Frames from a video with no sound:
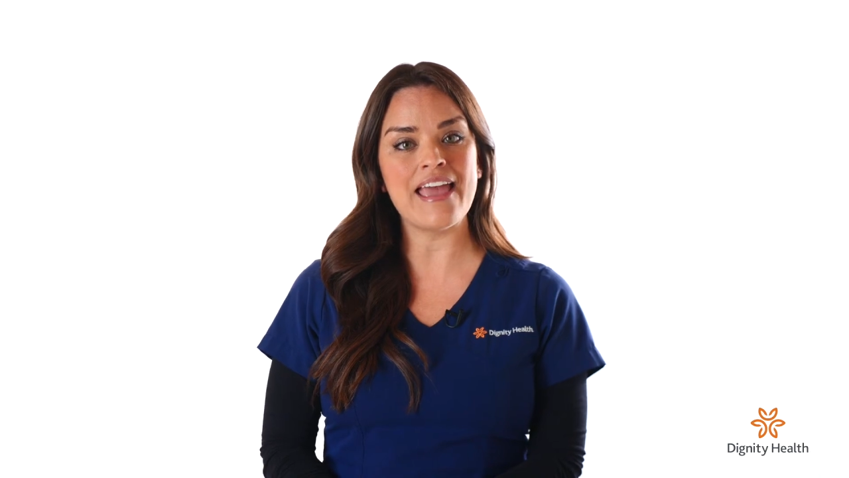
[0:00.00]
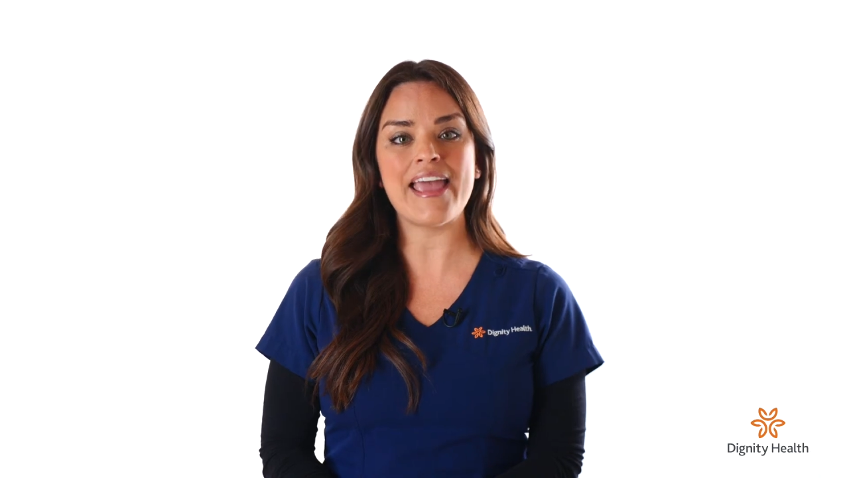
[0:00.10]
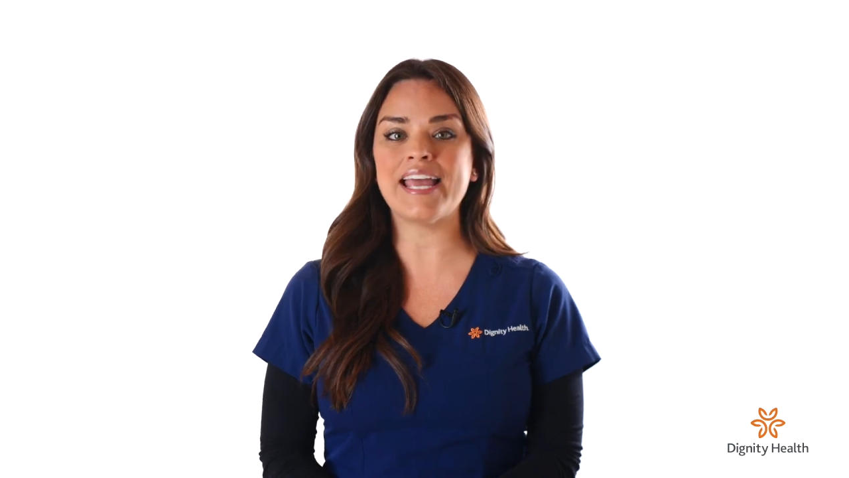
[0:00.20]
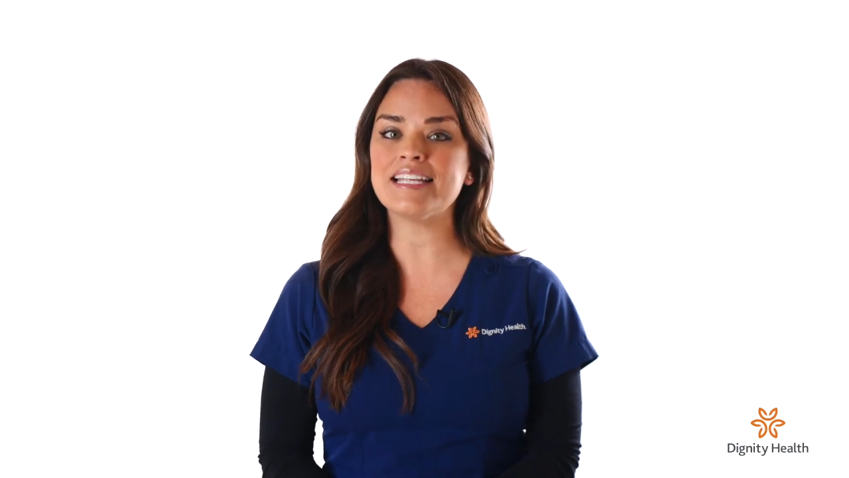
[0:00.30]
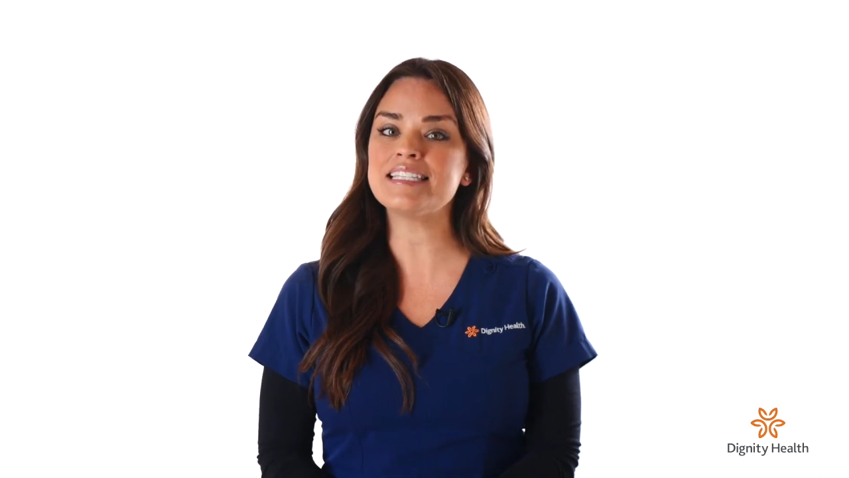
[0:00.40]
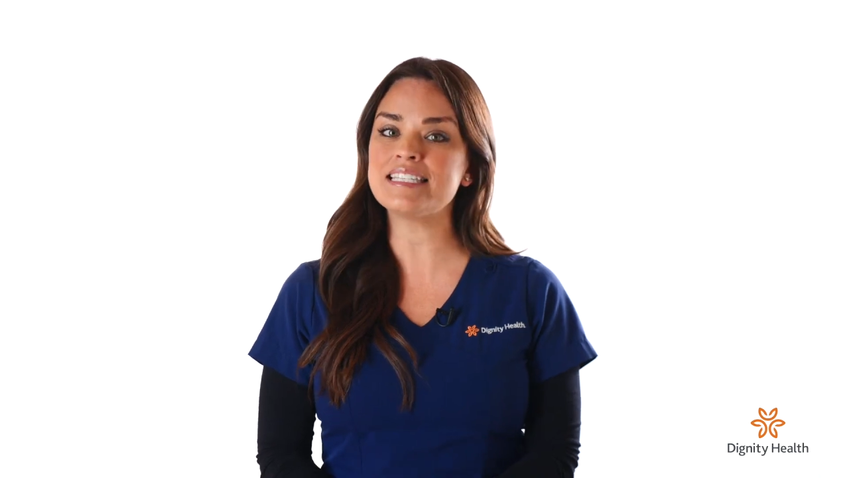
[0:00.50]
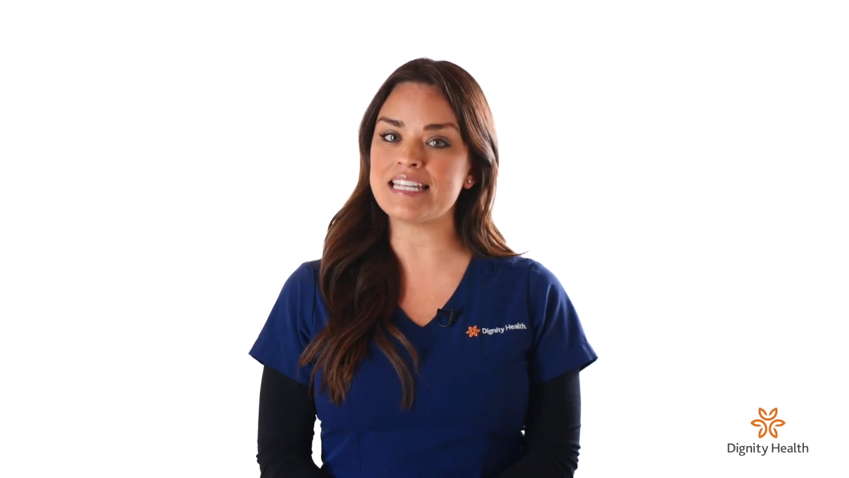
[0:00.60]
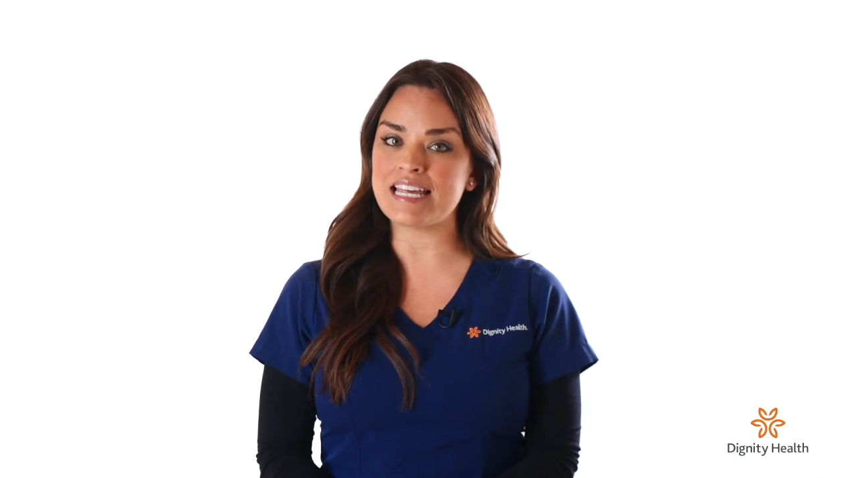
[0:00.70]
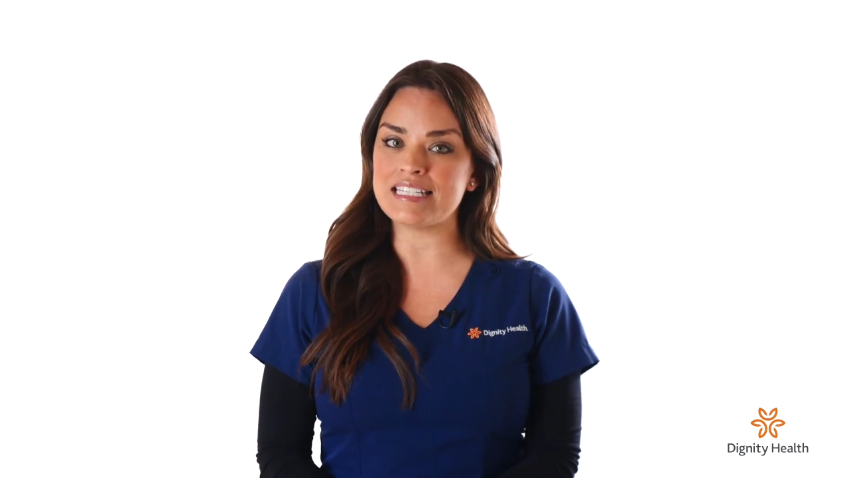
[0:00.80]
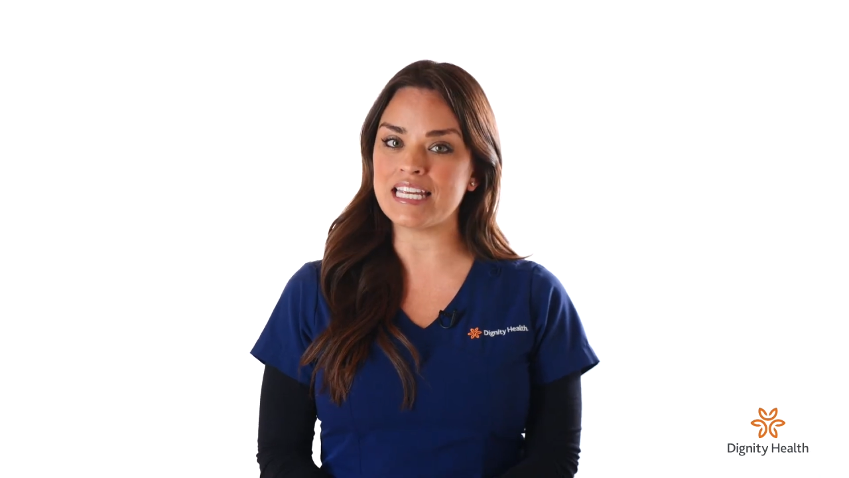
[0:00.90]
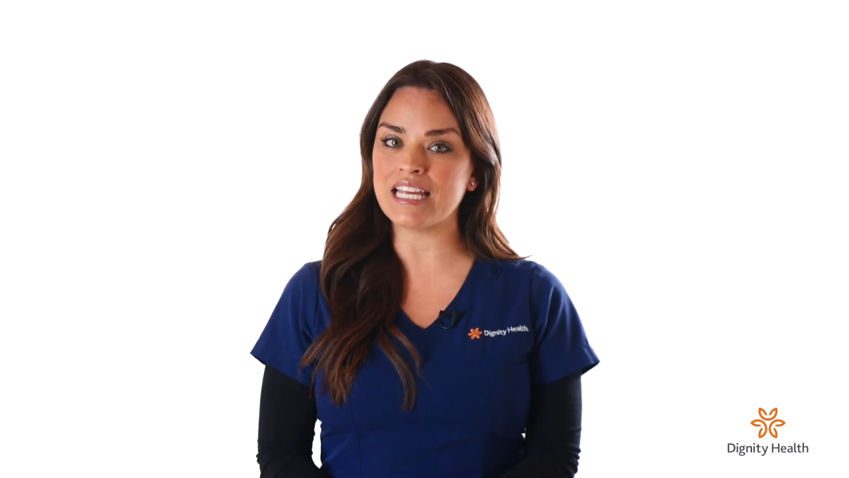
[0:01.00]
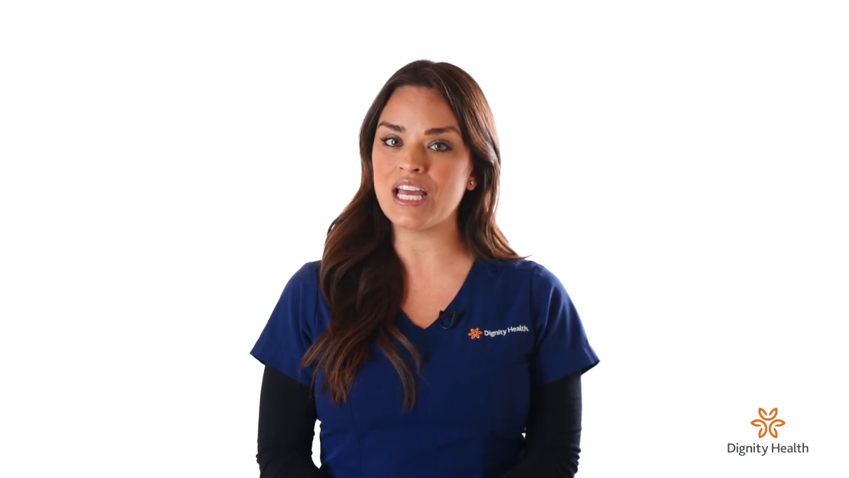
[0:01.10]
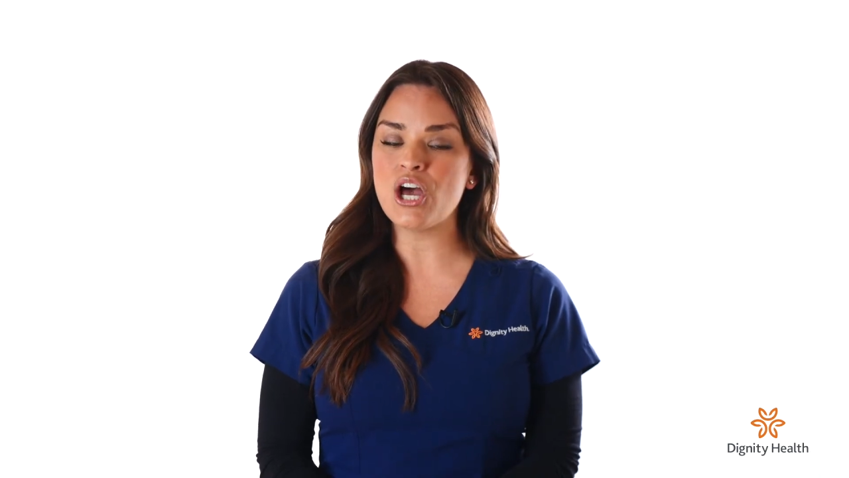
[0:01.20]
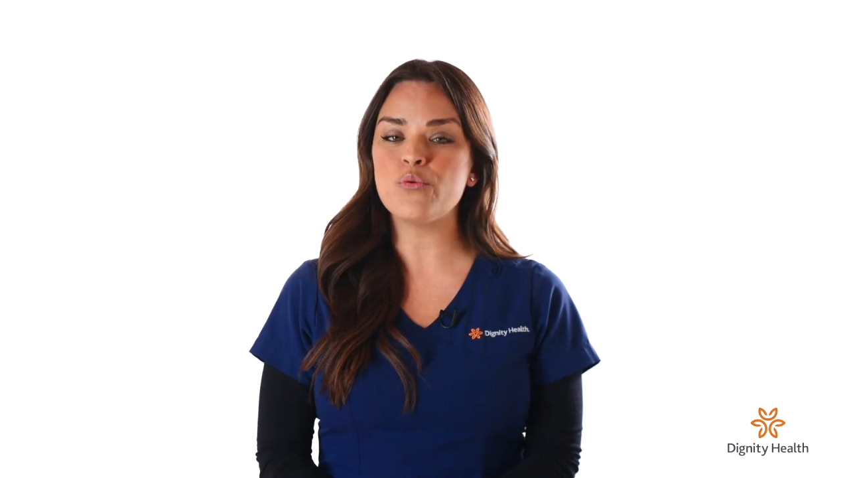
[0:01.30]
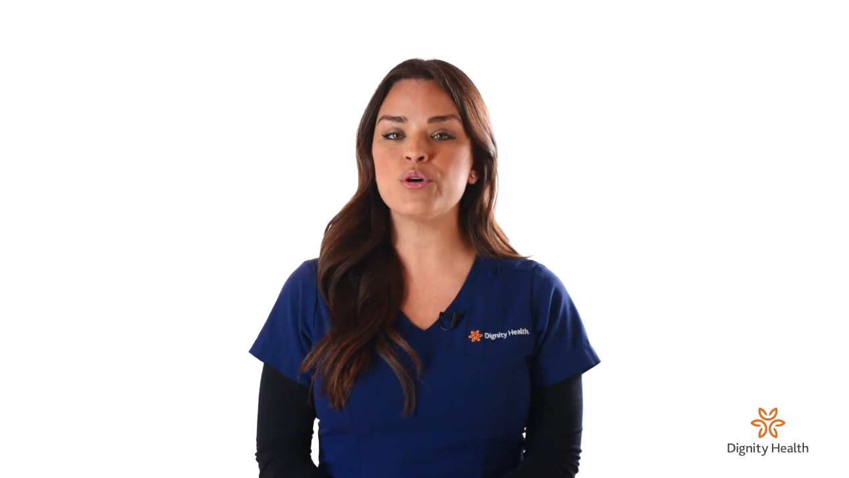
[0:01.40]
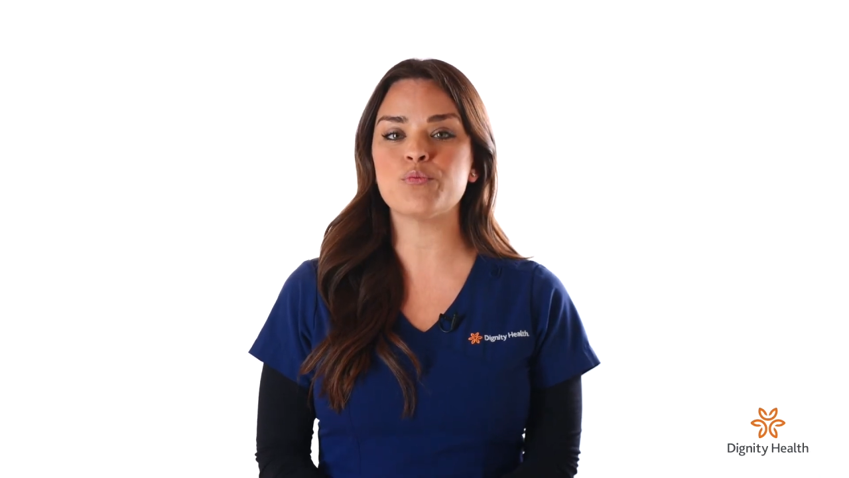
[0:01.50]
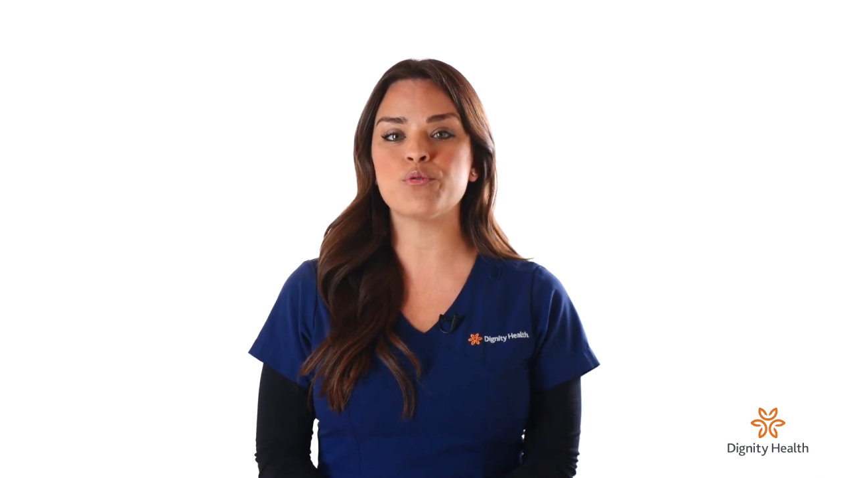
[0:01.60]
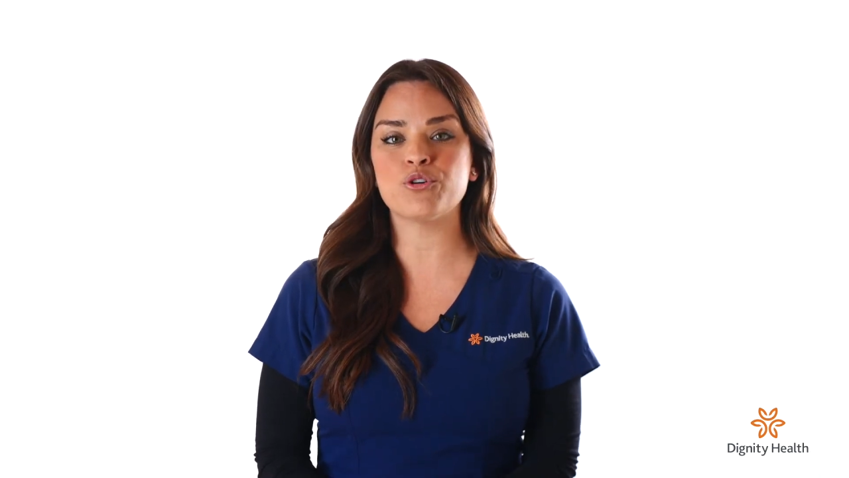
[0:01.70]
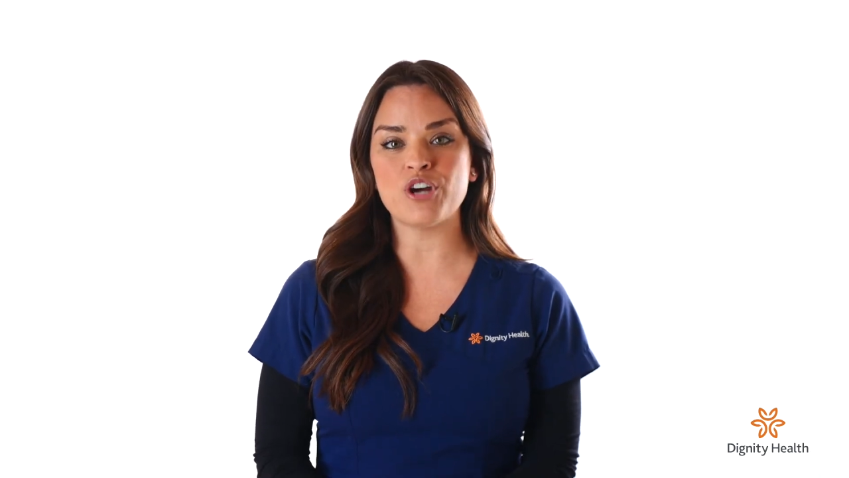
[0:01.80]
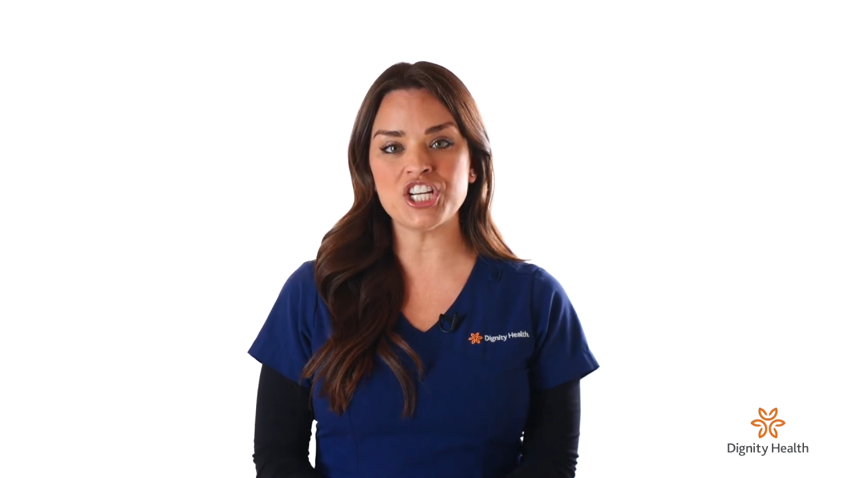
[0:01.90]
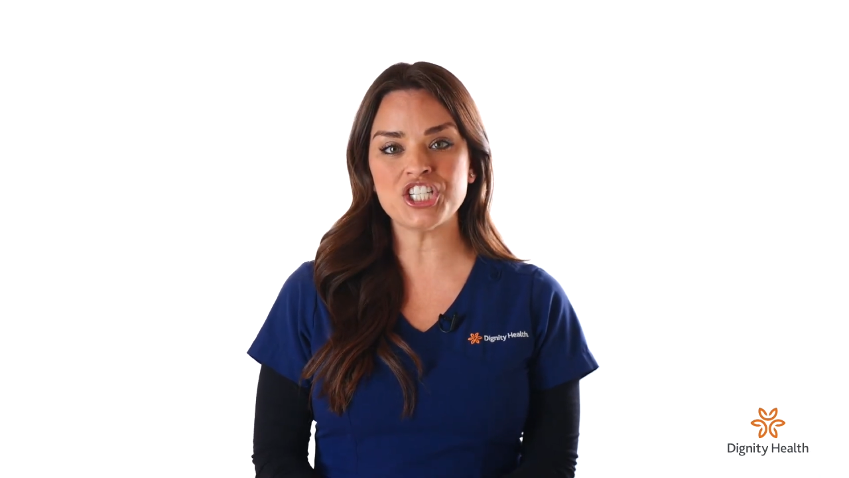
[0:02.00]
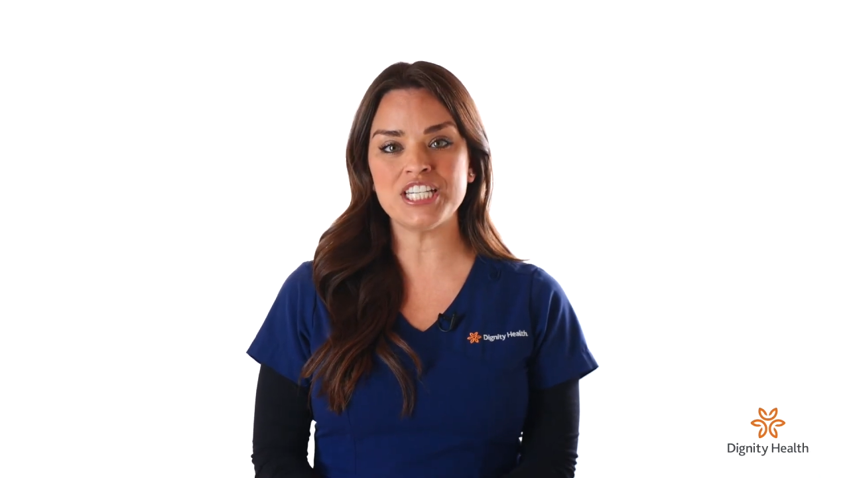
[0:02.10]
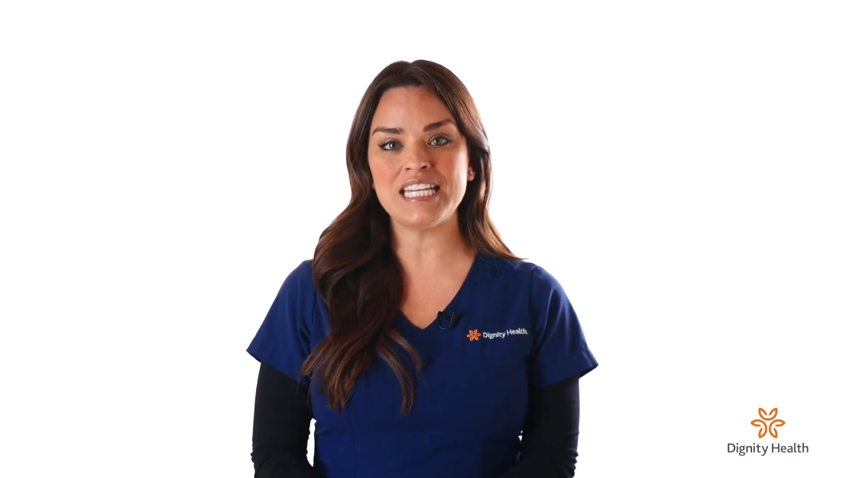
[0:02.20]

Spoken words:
and standing with progression